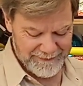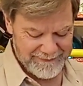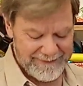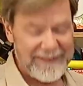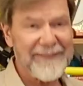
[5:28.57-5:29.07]
be
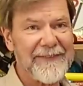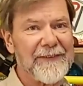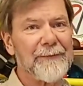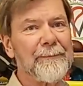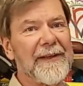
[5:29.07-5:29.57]
the
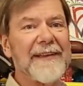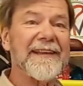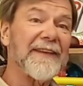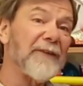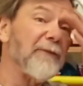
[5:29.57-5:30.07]
easiest bike,
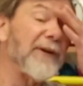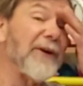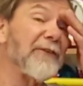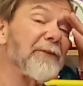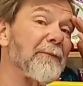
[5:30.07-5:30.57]
and then we
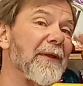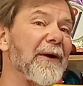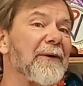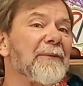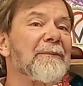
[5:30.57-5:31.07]
go from
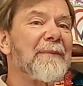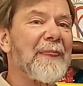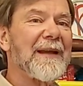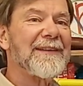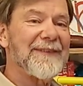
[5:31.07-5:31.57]
there.
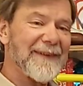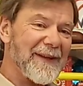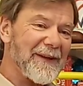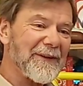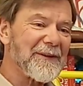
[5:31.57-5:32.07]
See you
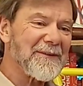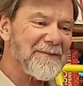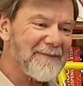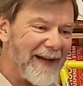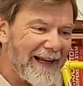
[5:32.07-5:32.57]
later.
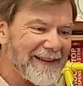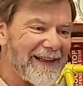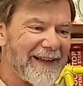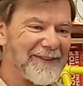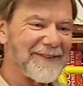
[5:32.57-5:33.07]
I have
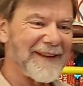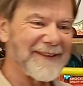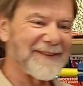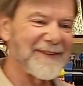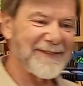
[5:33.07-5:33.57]
got to run.